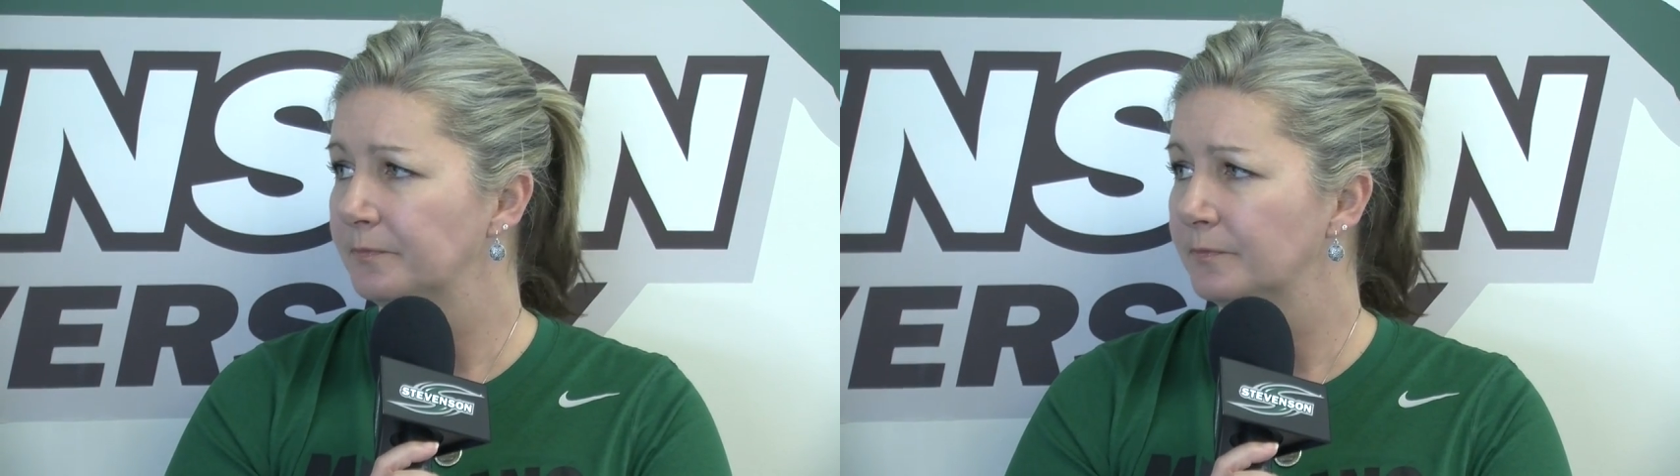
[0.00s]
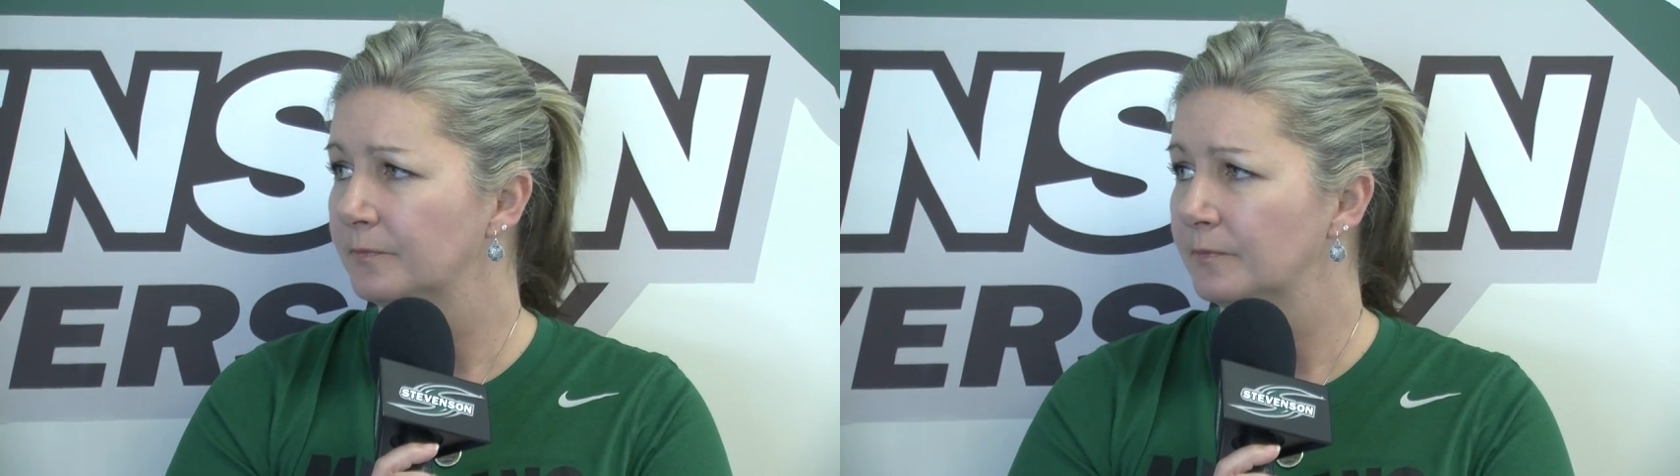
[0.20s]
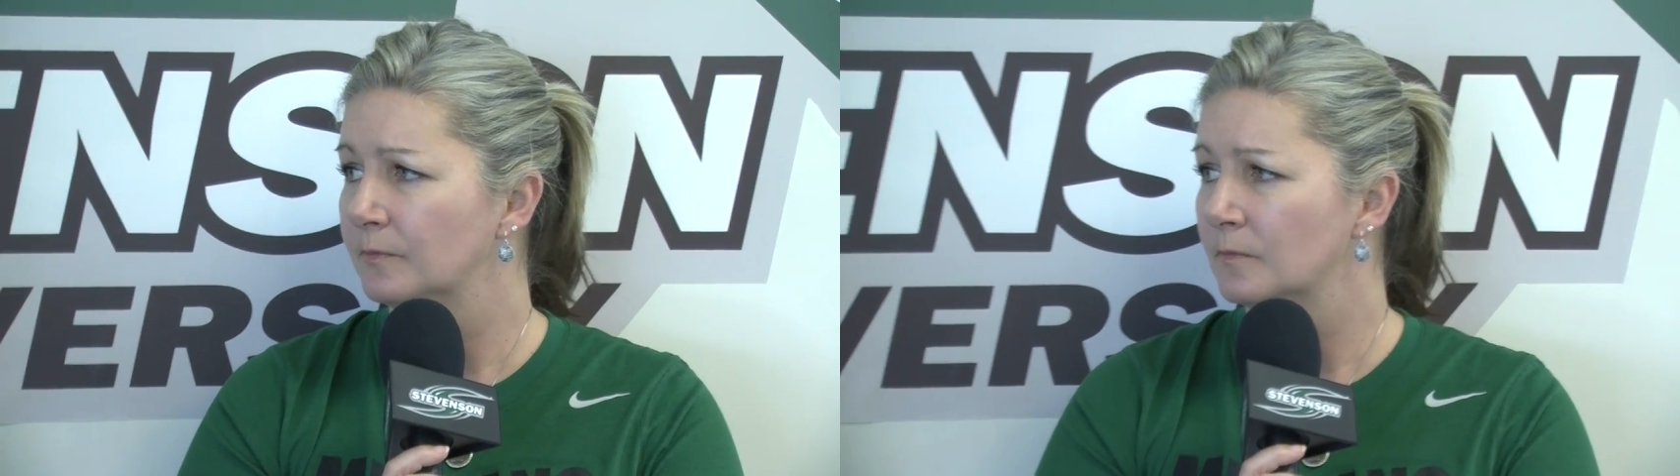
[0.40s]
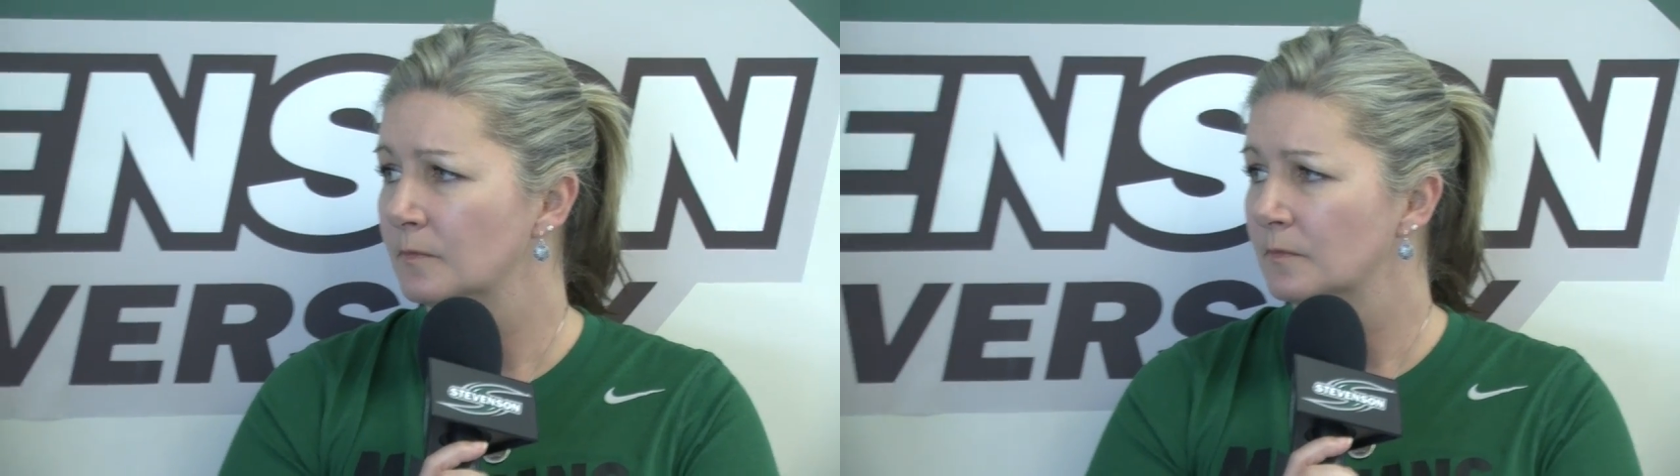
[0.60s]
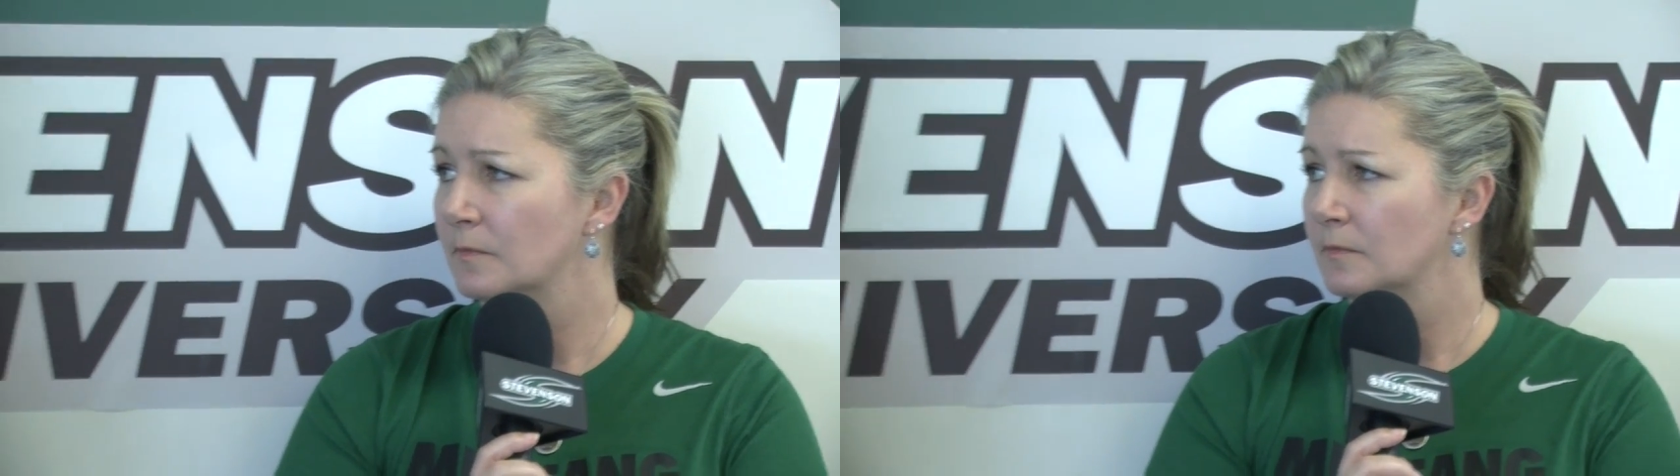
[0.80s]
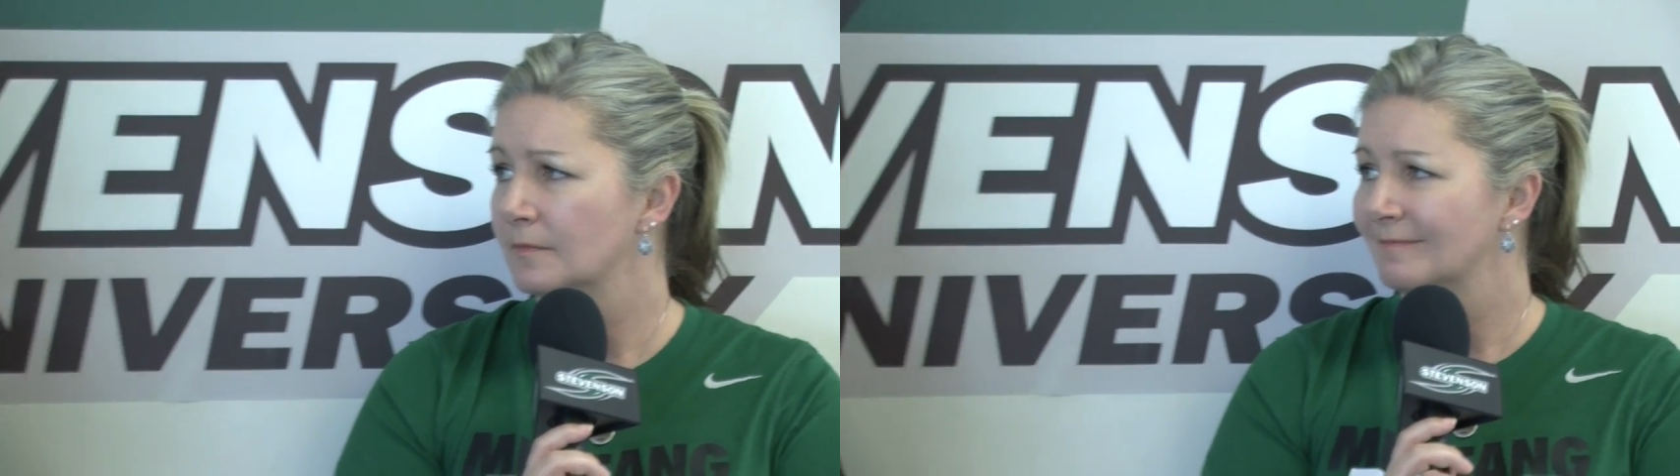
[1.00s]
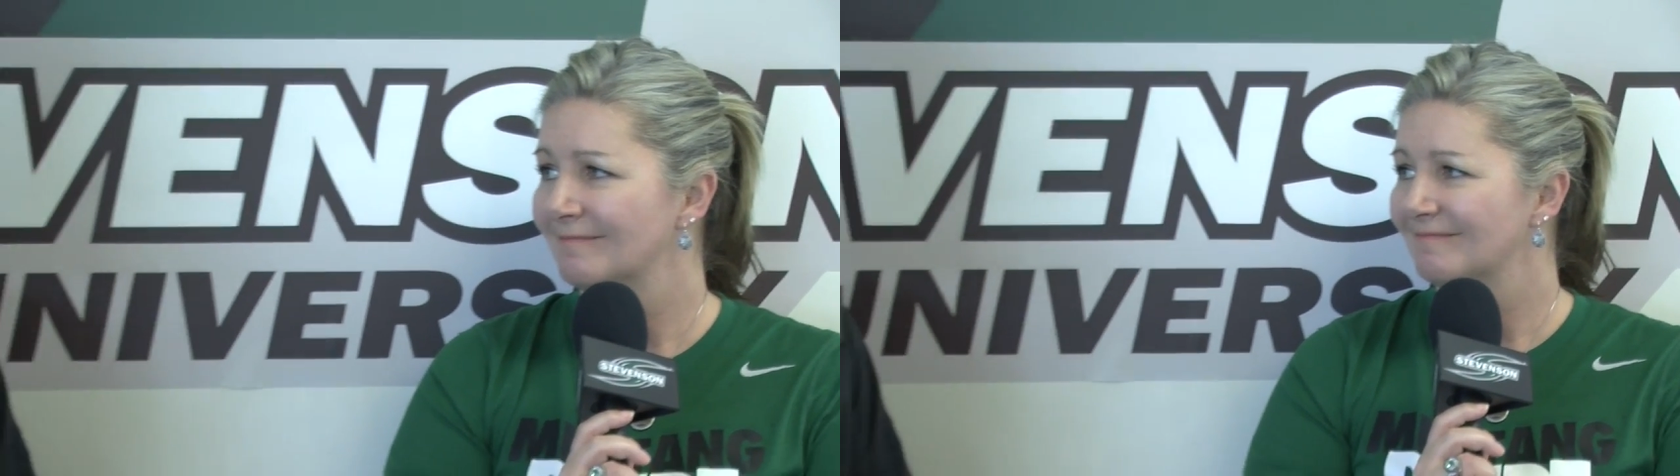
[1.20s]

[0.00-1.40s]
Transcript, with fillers: Well, Coach, we'll wish you the